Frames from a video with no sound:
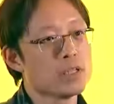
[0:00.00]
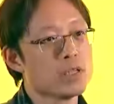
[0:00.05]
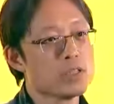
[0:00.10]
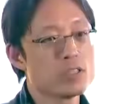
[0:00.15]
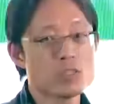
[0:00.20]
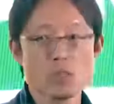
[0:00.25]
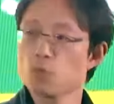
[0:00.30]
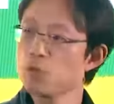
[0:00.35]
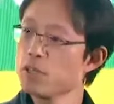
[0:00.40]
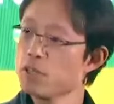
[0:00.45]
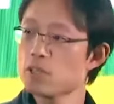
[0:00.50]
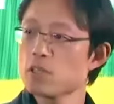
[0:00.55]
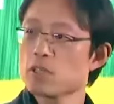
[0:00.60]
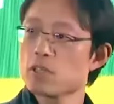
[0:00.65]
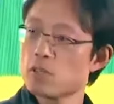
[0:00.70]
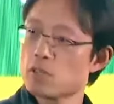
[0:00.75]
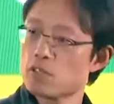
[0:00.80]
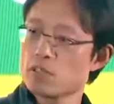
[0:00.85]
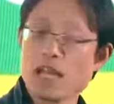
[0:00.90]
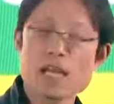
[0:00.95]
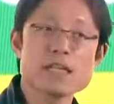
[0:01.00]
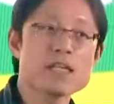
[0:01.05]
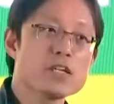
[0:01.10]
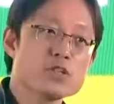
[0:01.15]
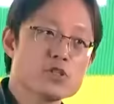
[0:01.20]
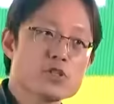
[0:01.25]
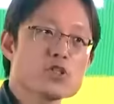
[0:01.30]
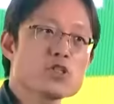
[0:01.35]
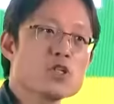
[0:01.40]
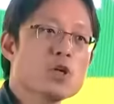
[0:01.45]
It's a reason the stat I
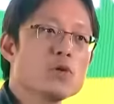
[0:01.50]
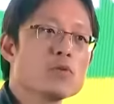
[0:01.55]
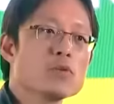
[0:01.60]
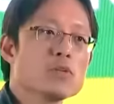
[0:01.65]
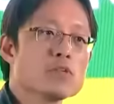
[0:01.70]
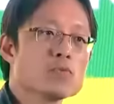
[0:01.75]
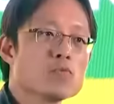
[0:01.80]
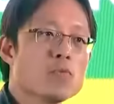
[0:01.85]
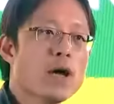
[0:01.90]
just showed is